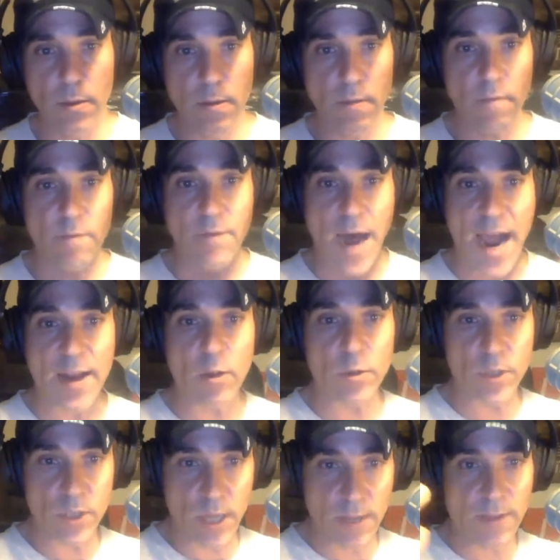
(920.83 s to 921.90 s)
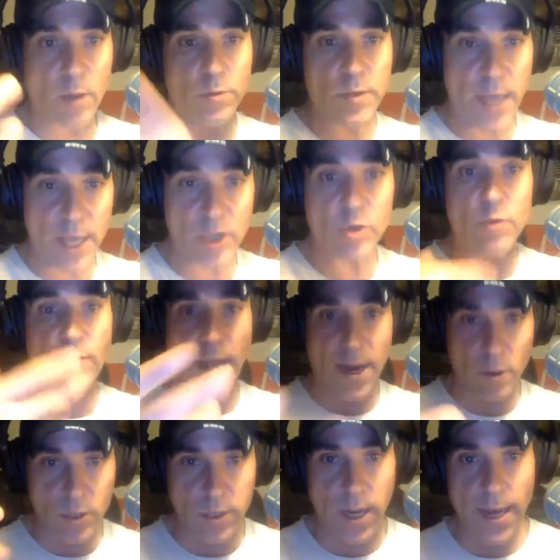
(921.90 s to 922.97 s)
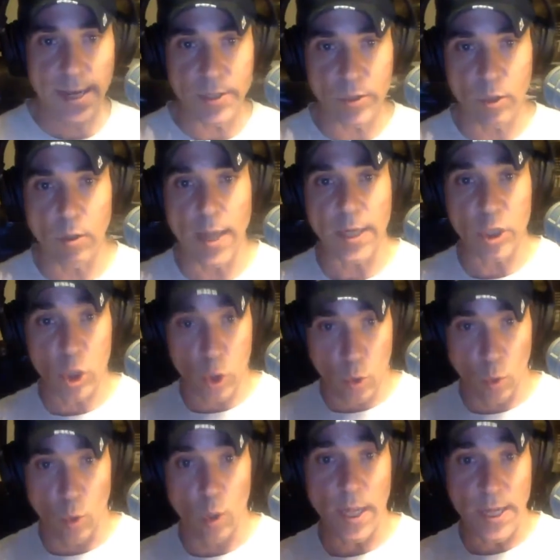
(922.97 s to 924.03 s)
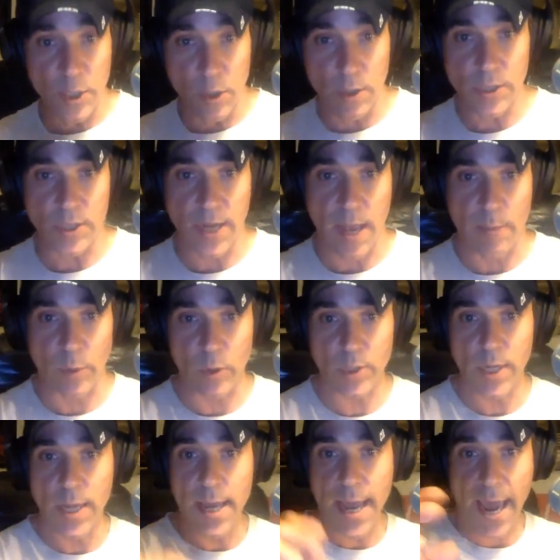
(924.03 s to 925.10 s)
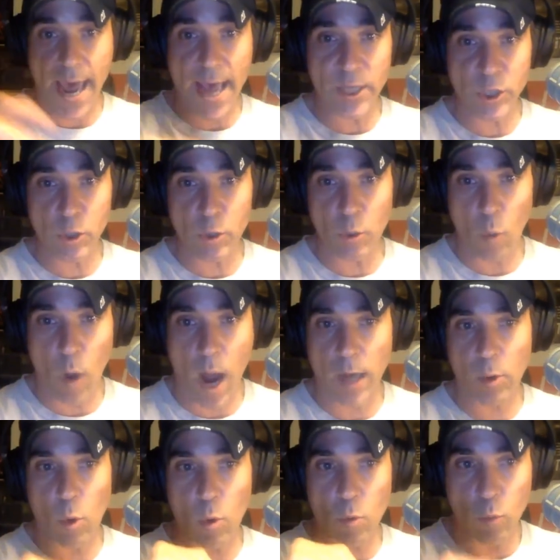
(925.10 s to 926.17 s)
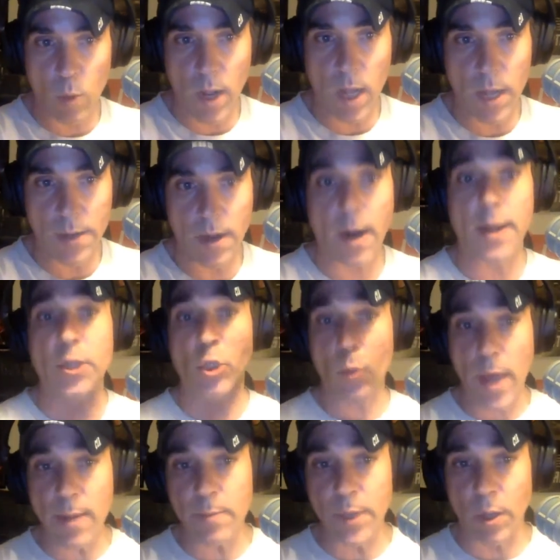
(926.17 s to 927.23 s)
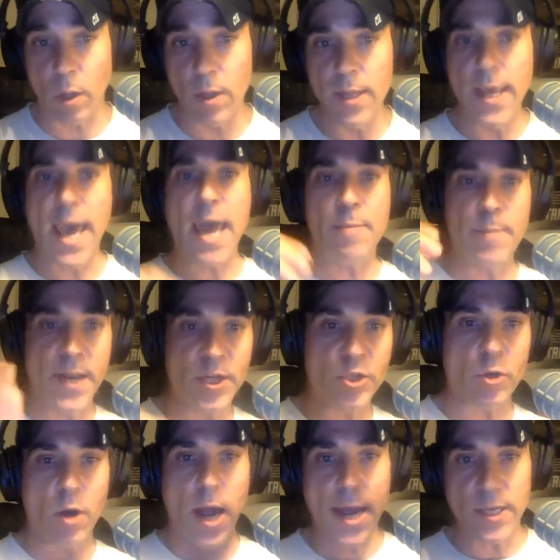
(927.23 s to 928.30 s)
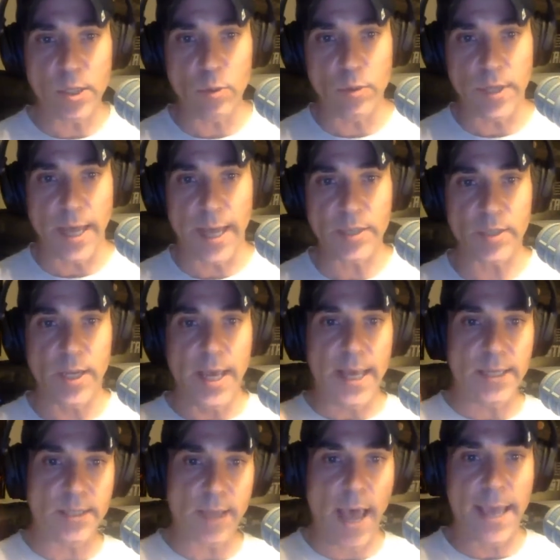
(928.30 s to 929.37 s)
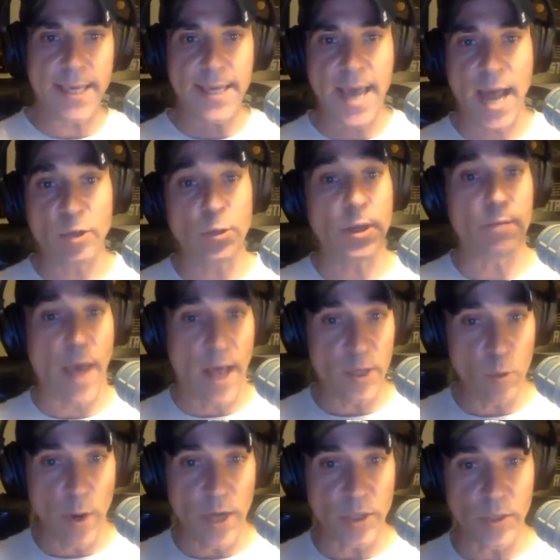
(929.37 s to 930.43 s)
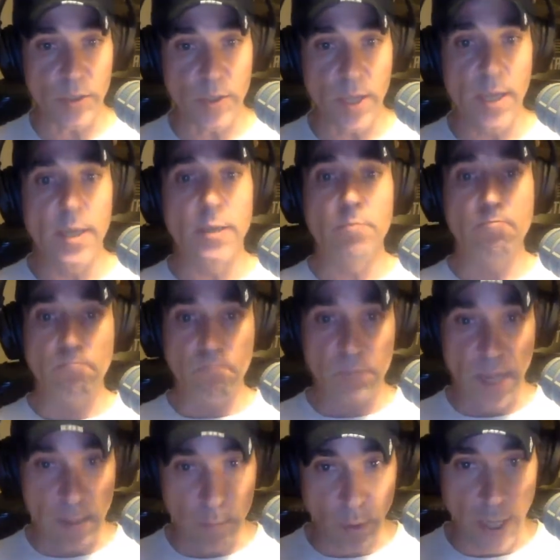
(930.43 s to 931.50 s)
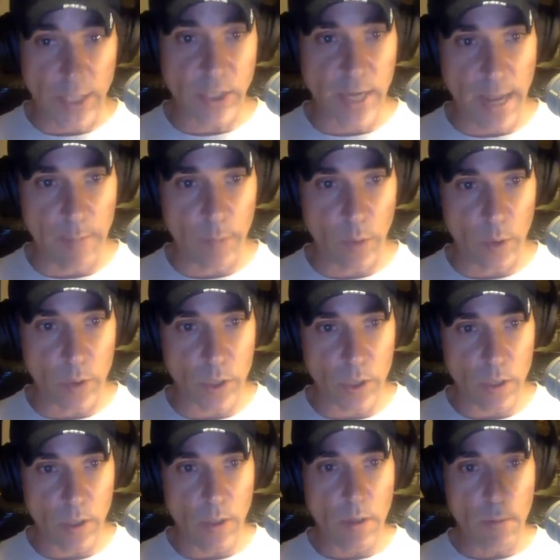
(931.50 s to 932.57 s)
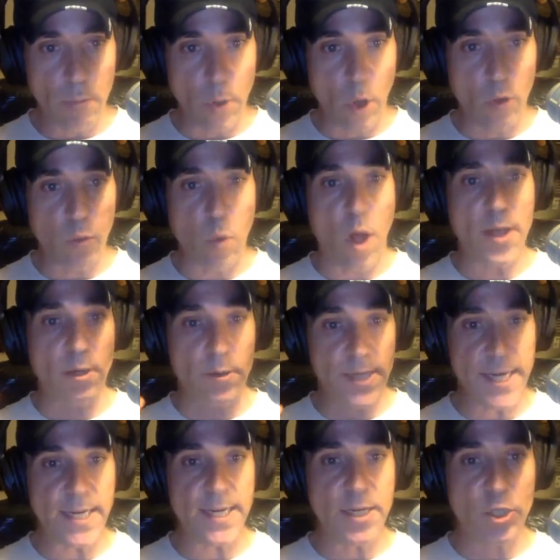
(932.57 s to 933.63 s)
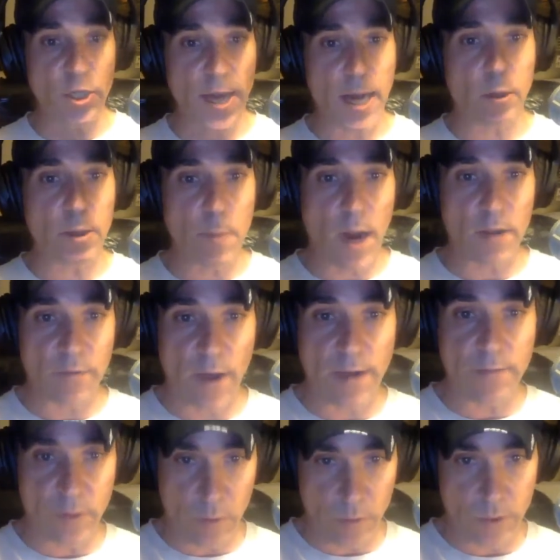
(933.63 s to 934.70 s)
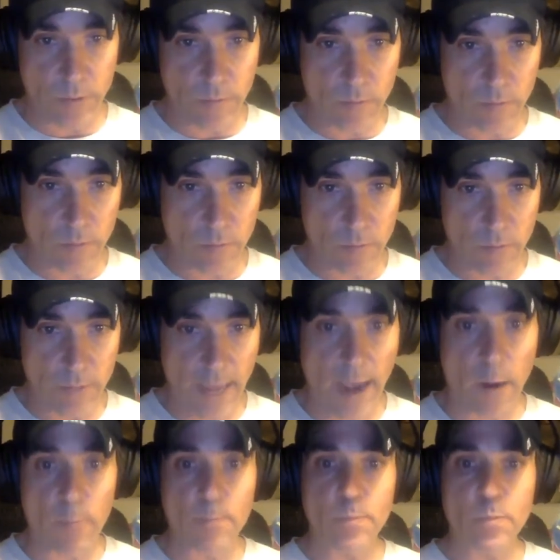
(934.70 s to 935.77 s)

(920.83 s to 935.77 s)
vital they'll test your vital signs collect stool and urine samples ask you to walk or run on a treadmill administer iq tests and psychiatric evaluations take blood samples both while you're eating genetically modified foods. Now,